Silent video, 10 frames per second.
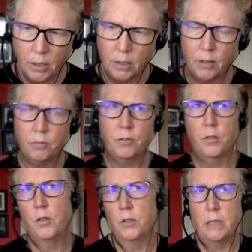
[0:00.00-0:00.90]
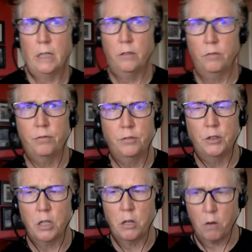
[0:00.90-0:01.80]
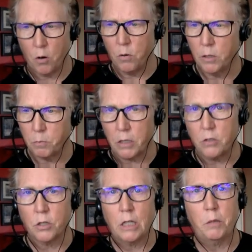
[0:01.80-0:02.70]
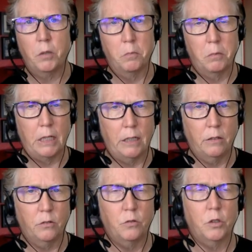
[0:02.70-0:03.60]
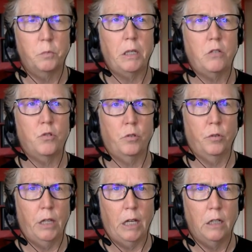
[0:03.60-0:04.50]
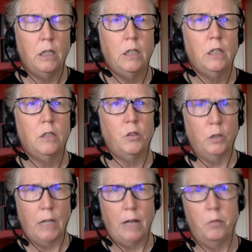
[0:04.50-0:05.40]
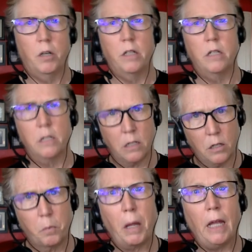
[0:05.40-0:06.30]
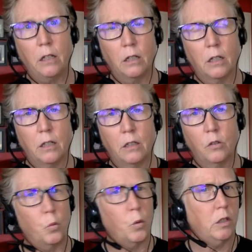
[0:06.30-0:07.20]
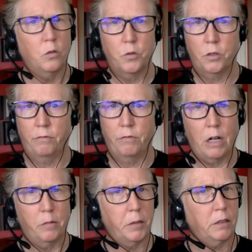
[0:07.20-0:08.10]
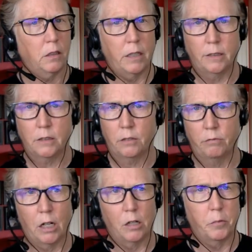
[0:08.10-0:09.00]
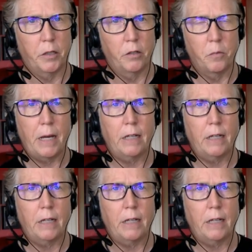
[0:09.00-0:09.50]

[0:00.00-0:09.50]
for their dev 0, but just keep it in mind. Just make sure that your library doesn't depend on the Windows environment, the Linux environment, or the Mac